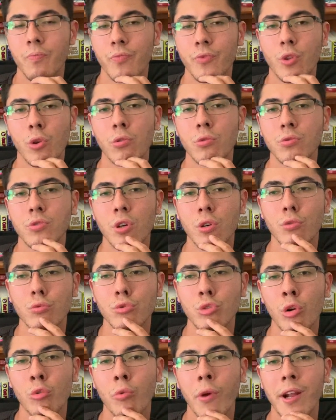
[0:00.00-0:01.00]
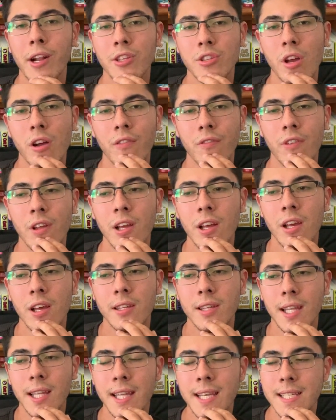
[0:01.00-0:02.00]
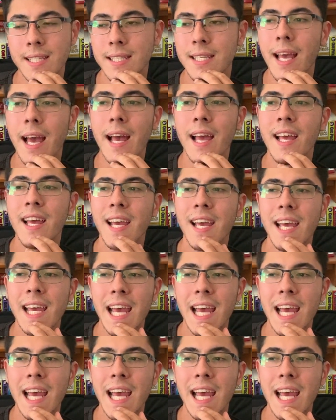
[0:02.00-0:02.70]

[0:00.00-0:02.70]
don't write us off the list yet.